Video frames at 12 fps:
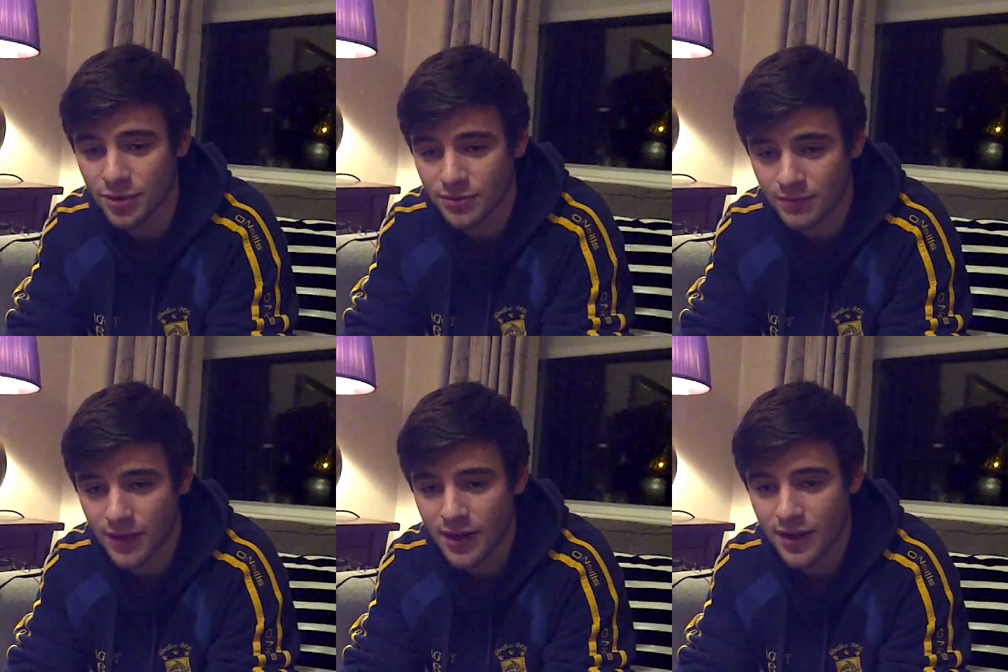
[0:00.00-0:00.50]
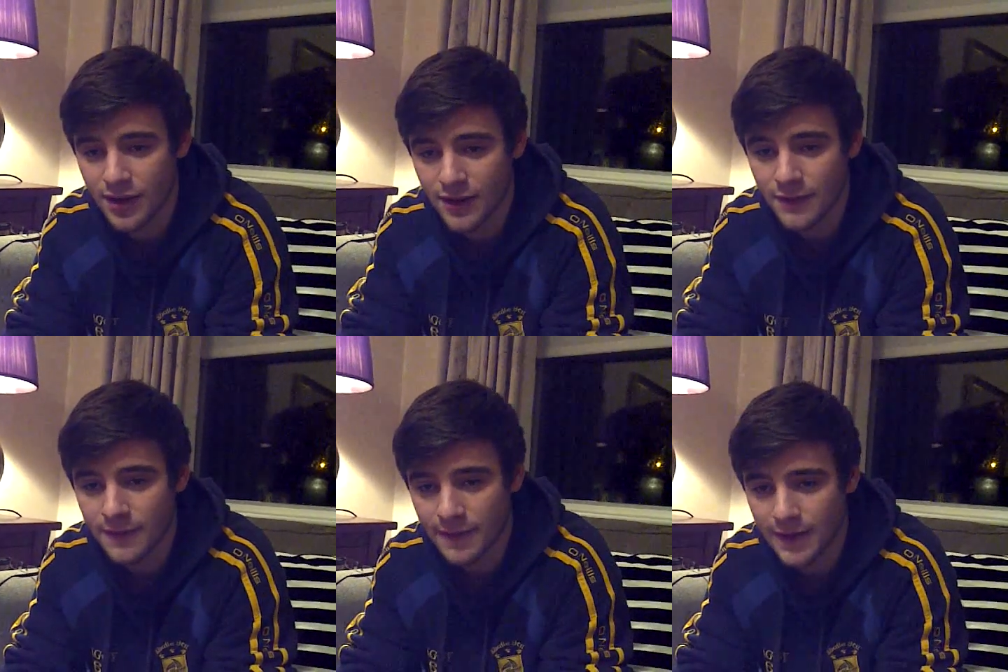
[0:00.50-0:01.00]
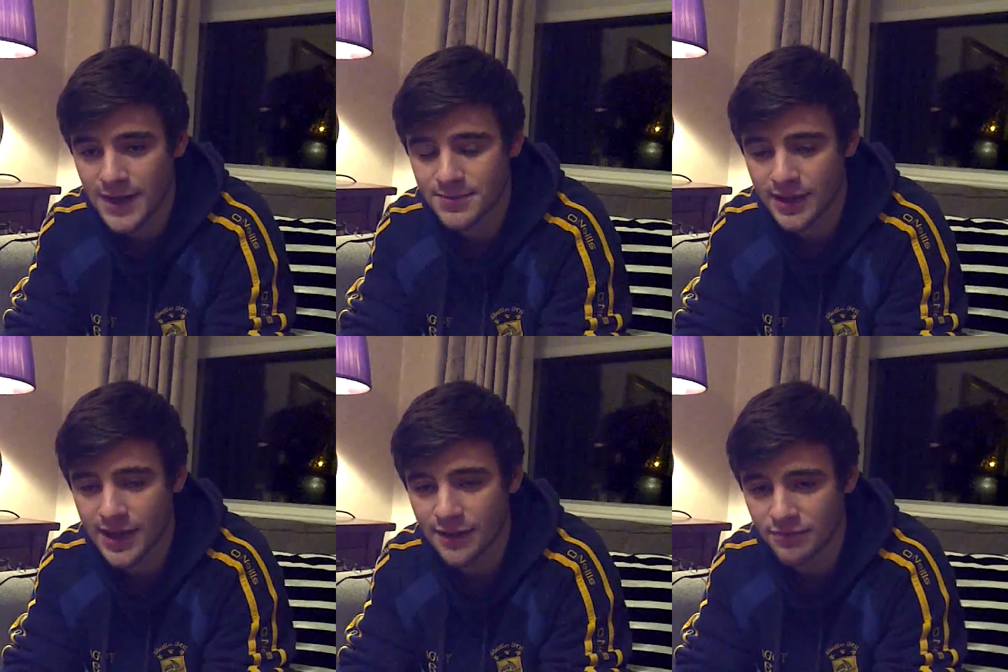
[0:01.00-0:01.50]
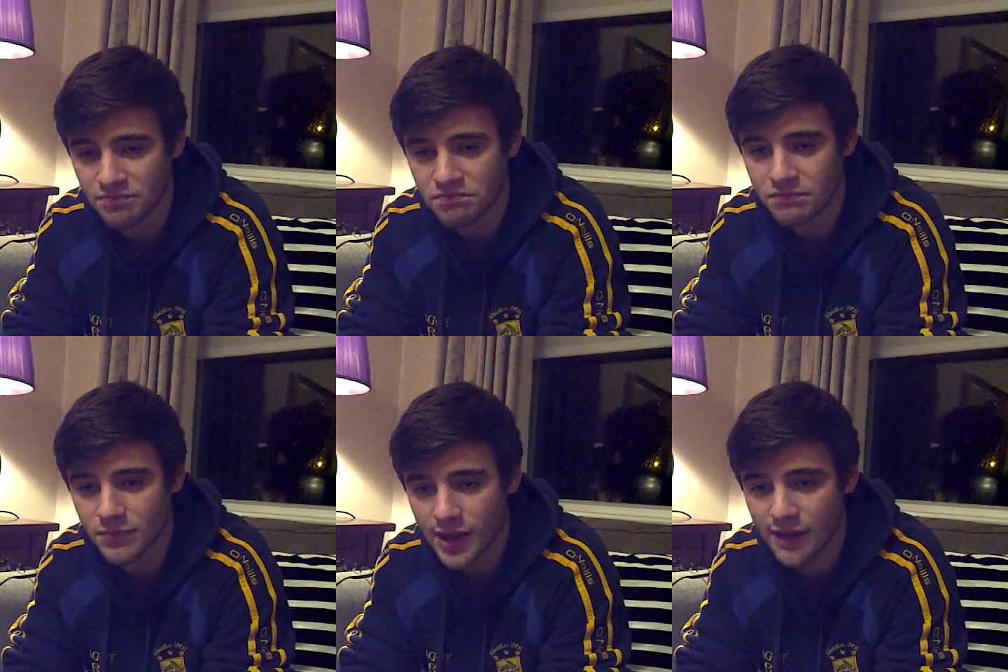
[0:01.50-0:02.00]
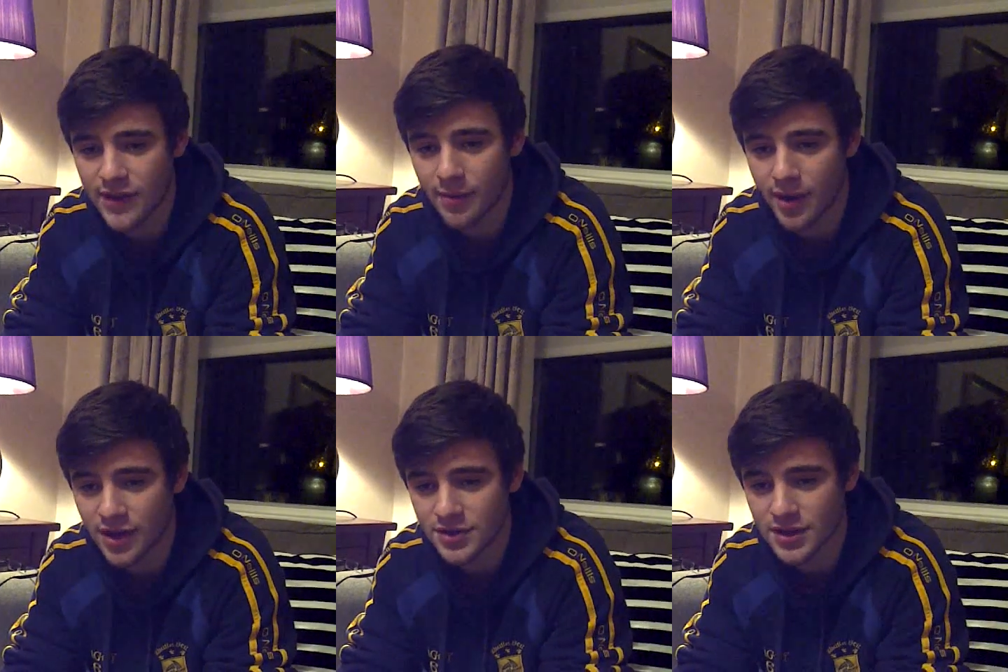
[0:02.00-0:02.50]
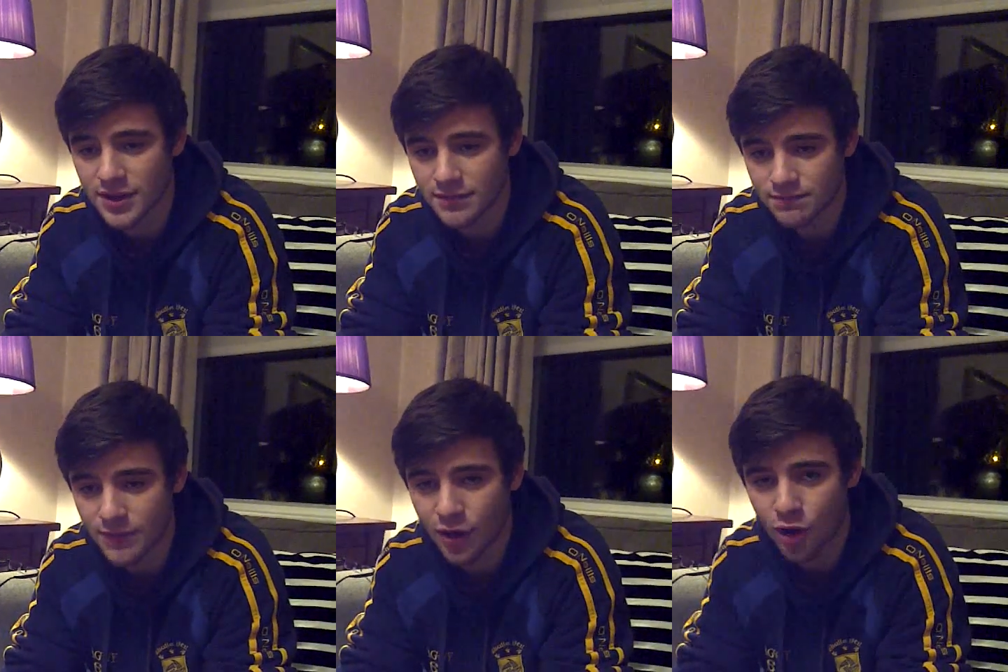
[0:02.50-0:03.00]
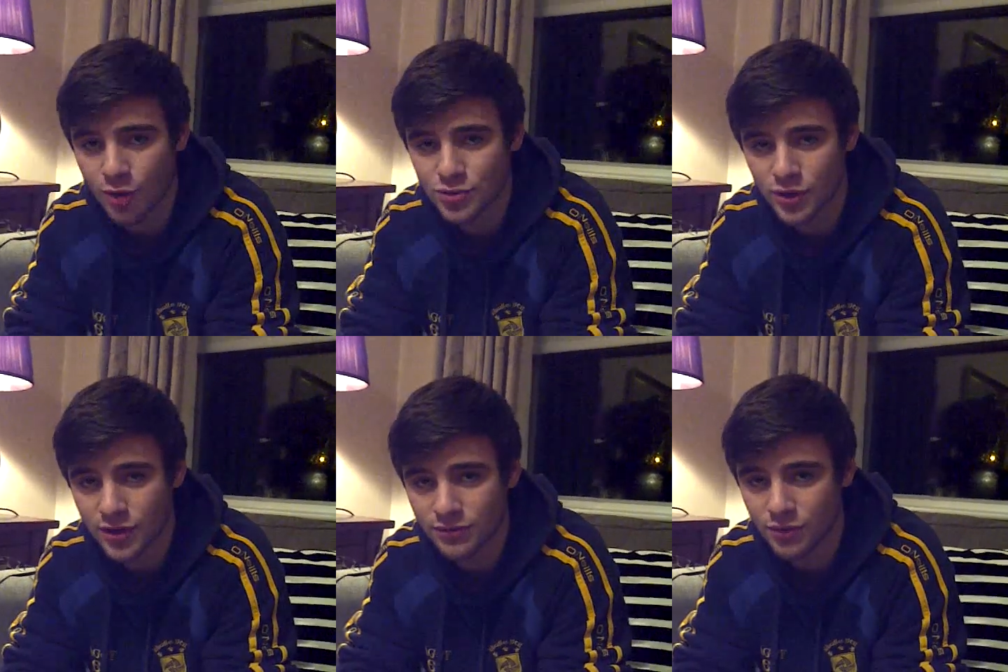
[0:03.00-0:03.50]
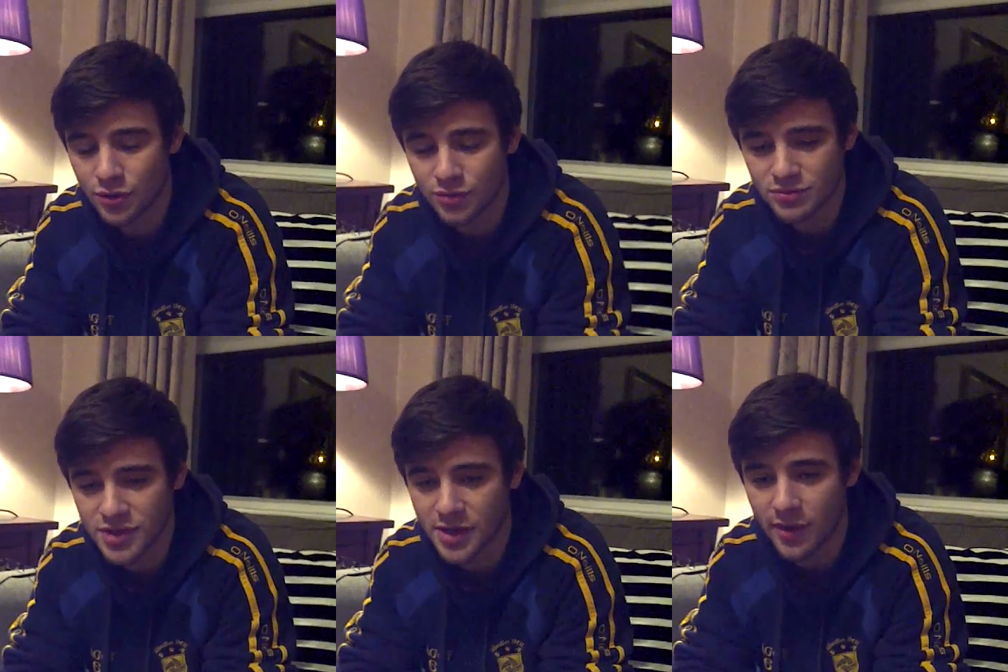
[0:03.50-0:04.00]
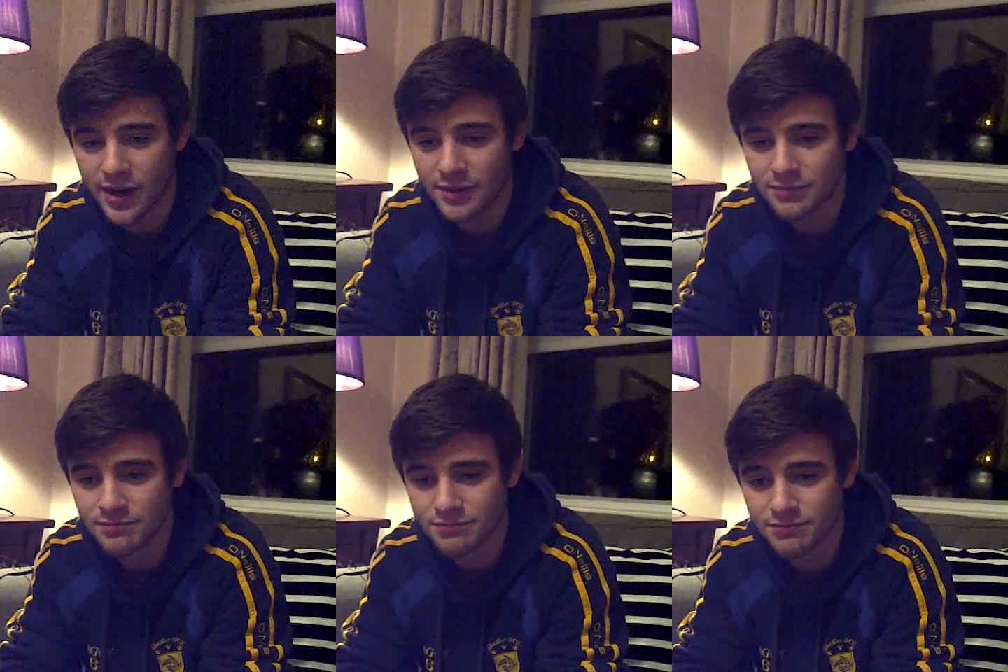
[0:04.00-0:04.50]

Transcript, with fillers: But mm-hmm he's been given given it well, so that call for don't see why it